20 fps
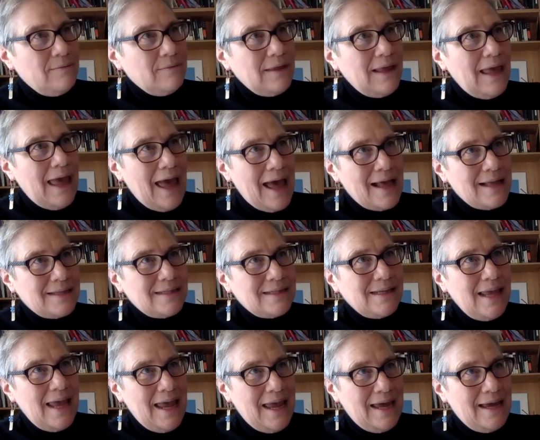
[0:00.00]
cats
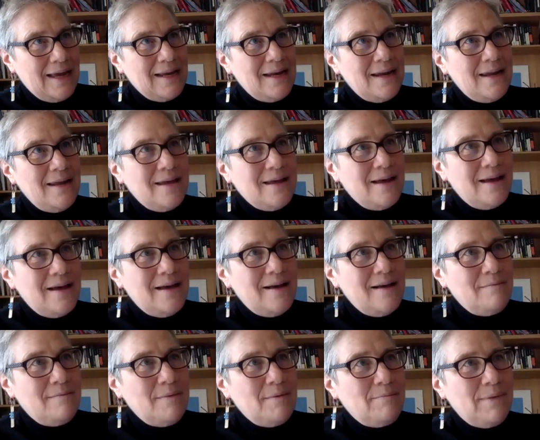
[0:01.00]
can um,